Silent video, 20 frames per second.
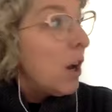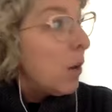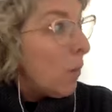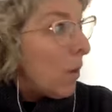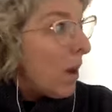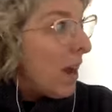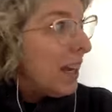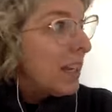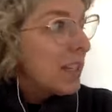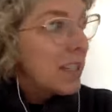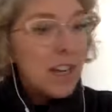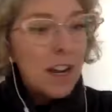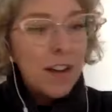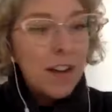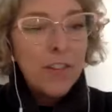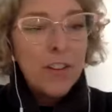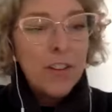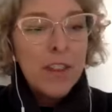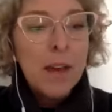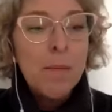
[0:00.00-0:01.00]
on why it's not
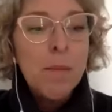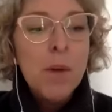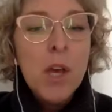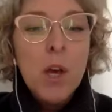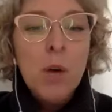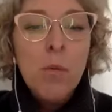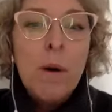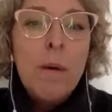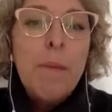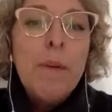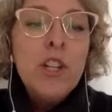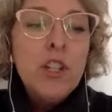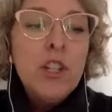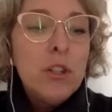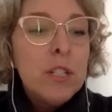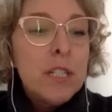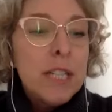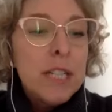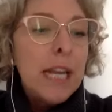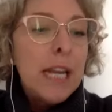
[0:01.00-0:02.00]
for them. What would you
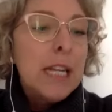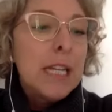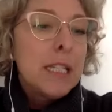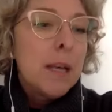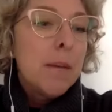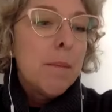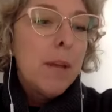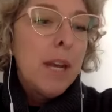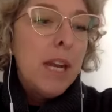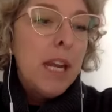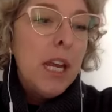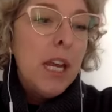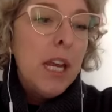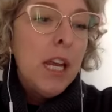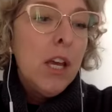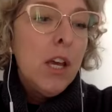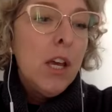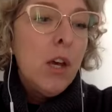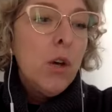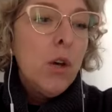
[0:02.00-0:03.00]
say to somebody
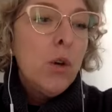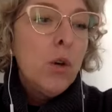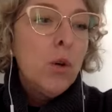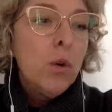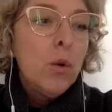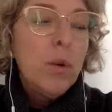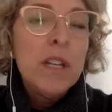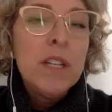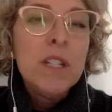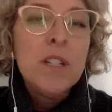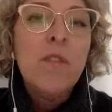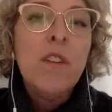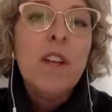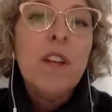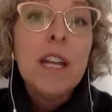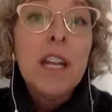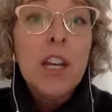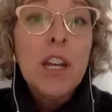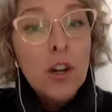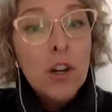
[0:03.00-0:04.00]
who is
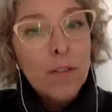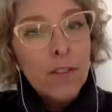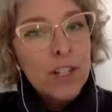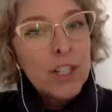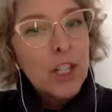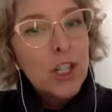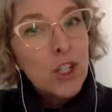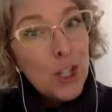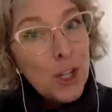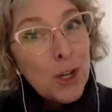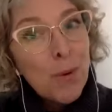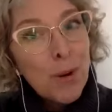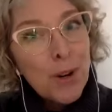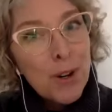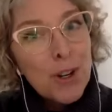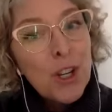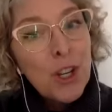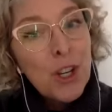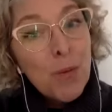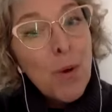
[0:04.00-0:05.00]
feeling nervous? Because
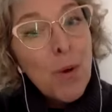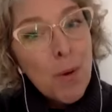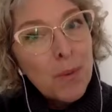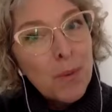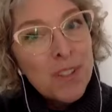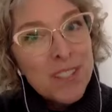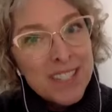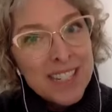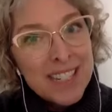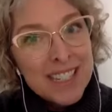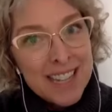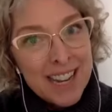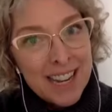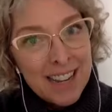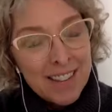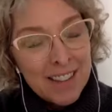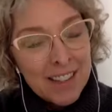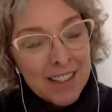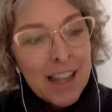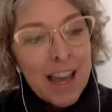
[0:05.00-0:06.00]
you almost didn't
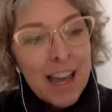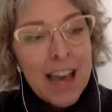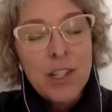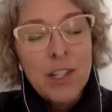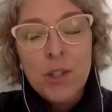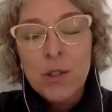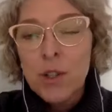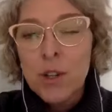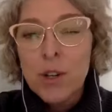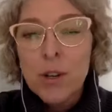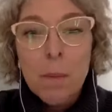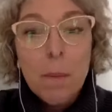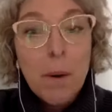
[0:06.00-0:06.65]
take the class, so you're a